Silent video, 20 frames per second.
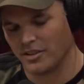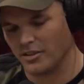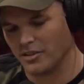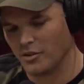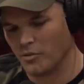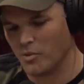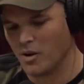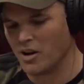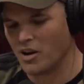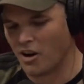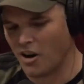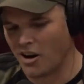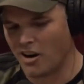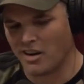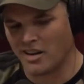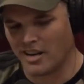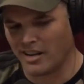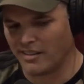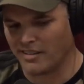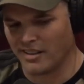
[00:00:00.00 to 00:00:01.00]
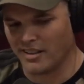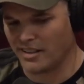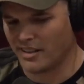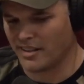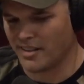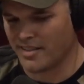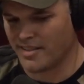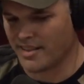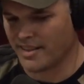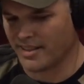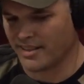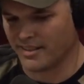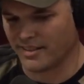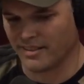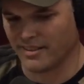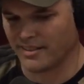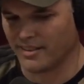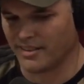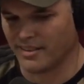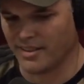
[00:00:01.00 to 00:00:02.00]
one heartening thing is that
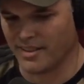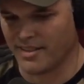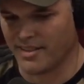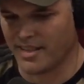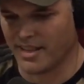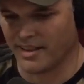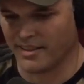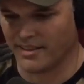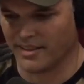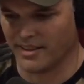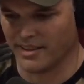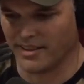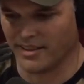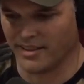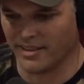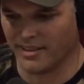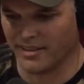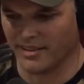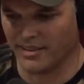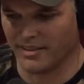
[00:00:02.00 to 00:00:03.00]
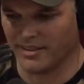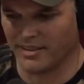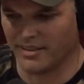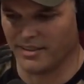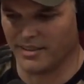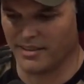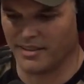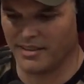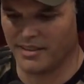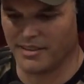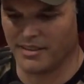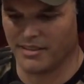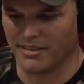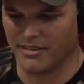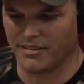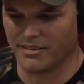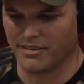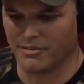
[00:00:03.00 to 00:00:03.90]
the